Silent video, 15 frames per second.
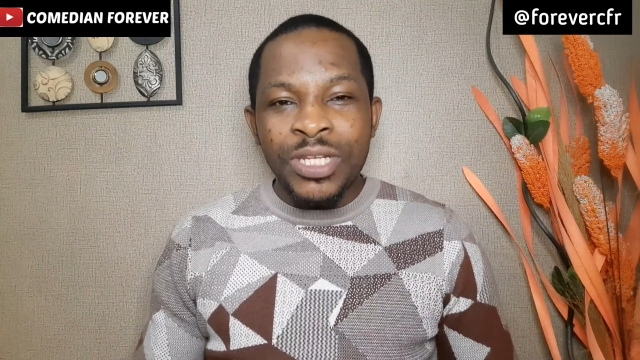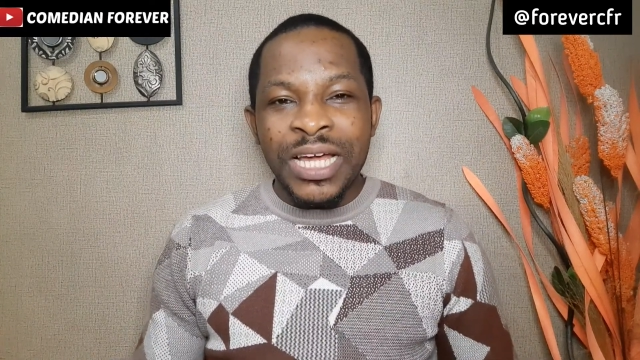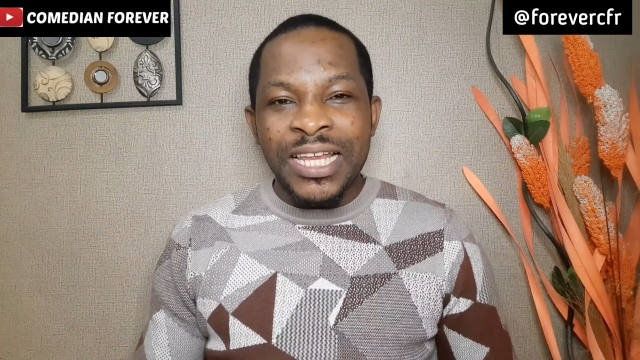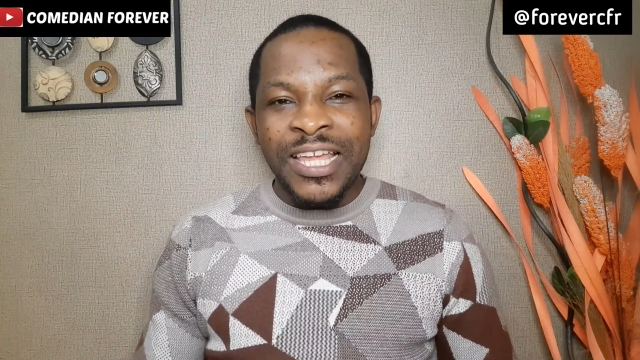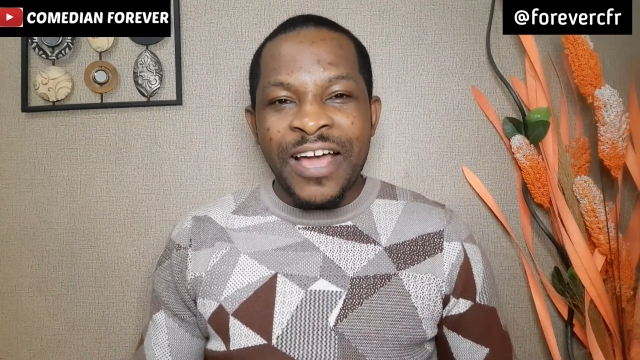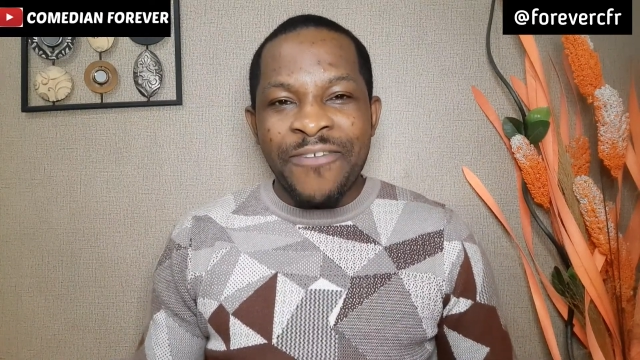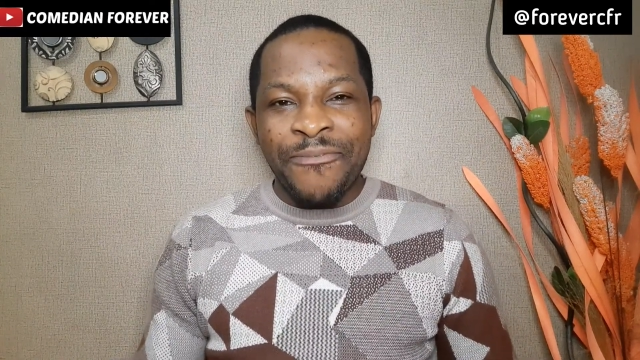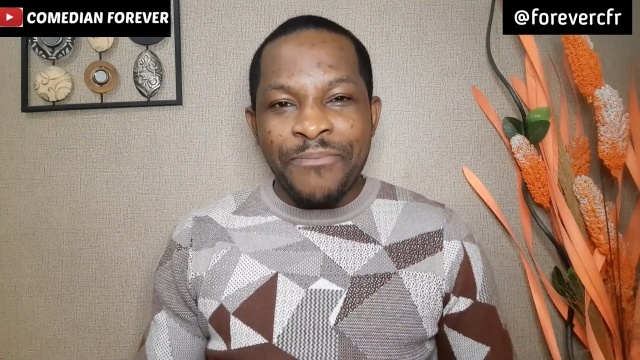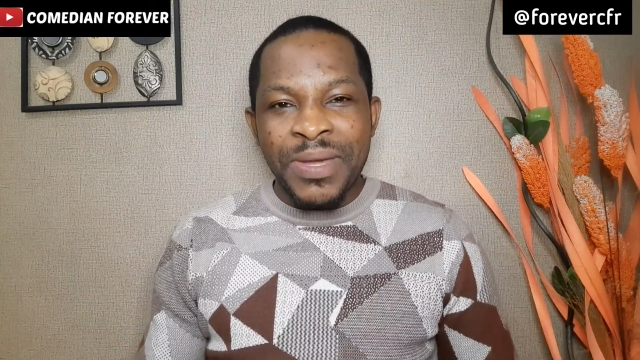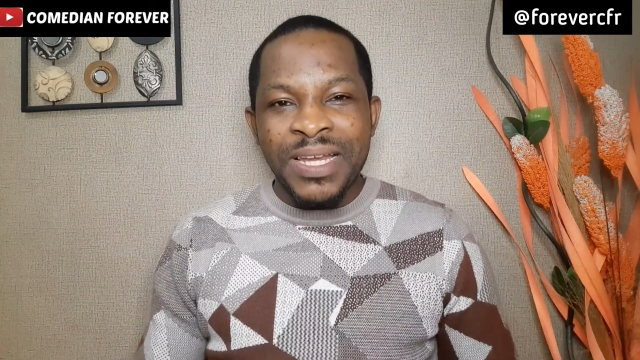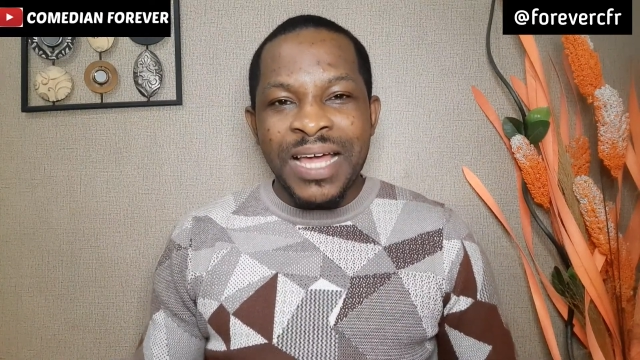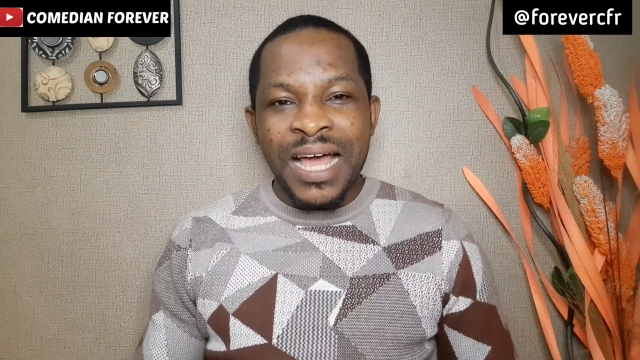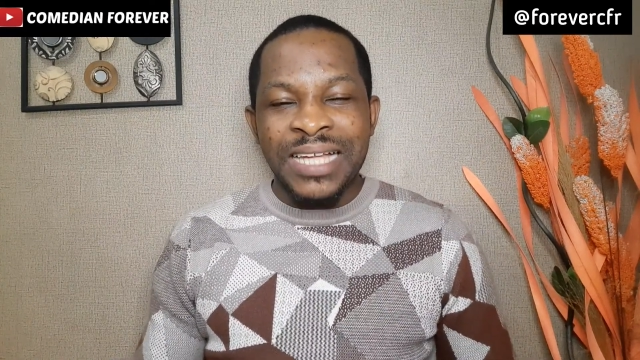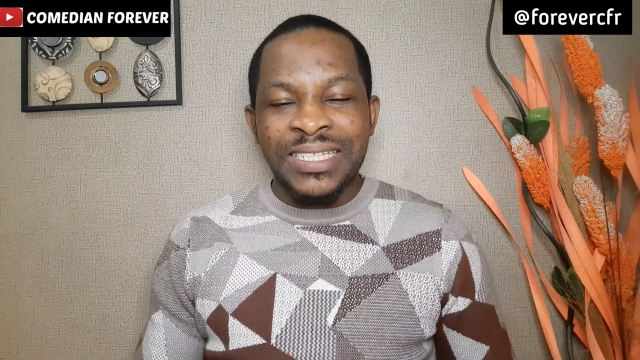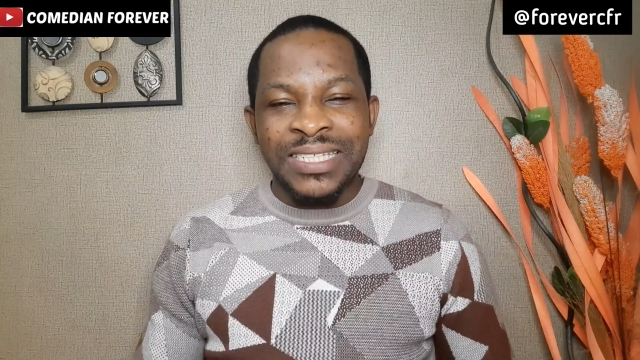that they have paid
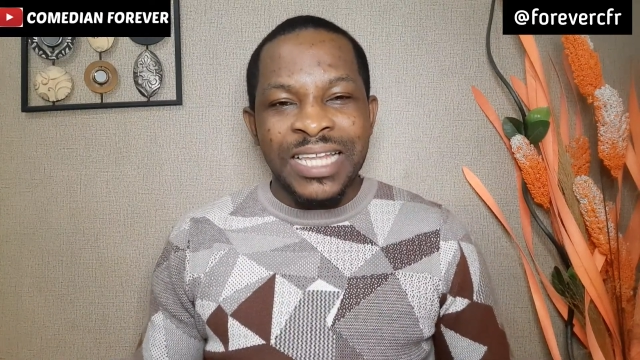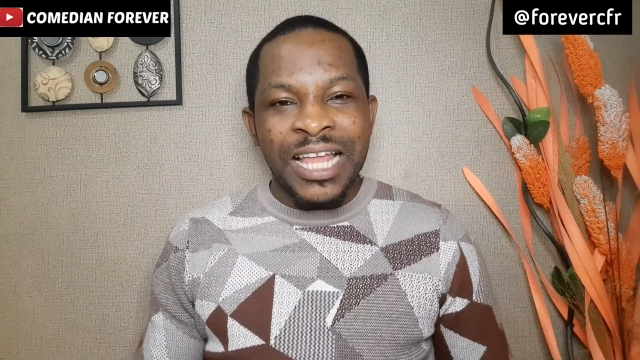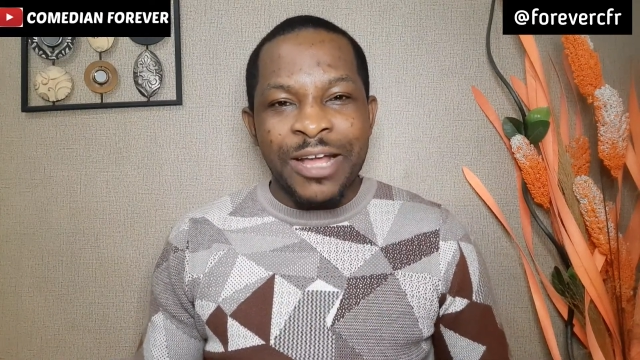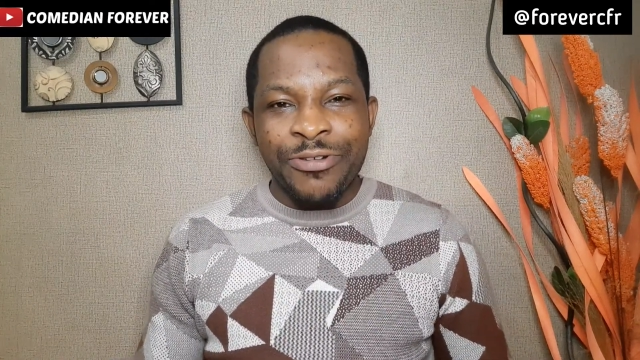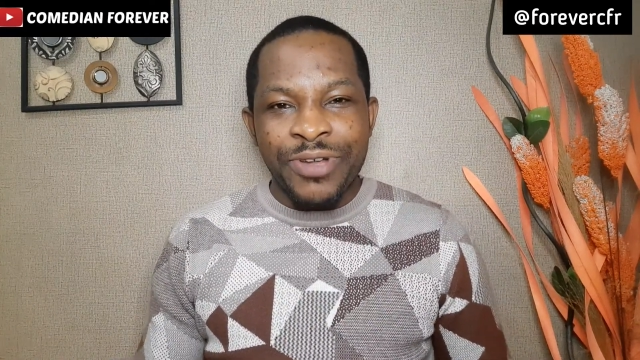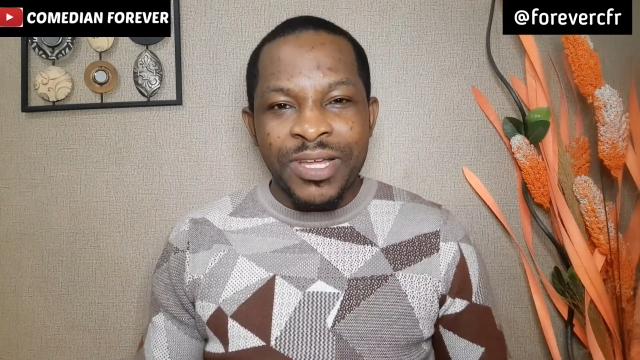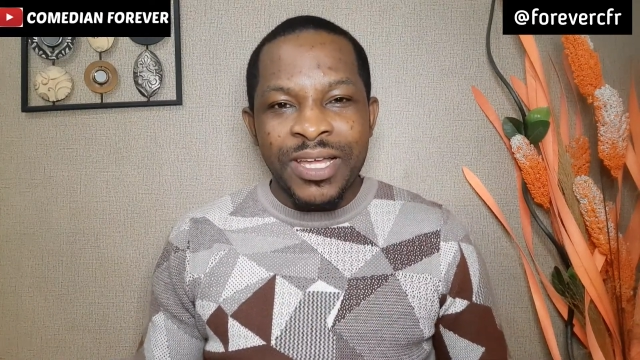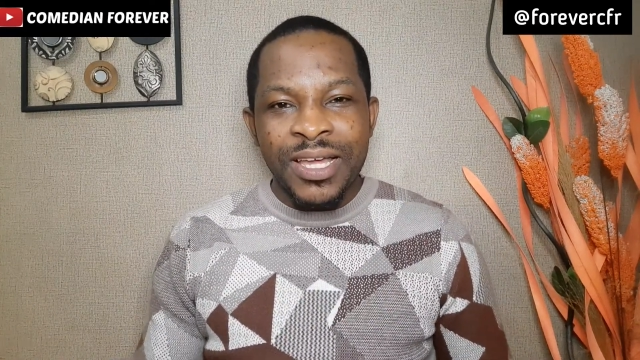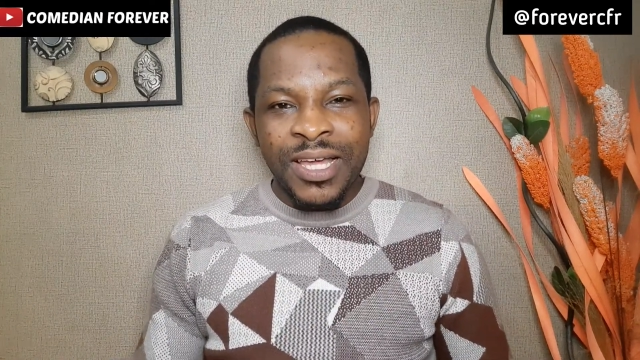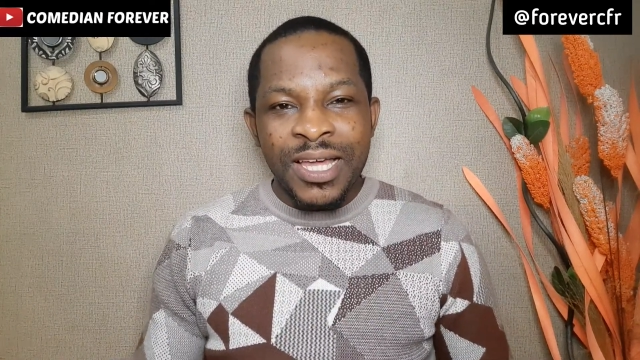her salary.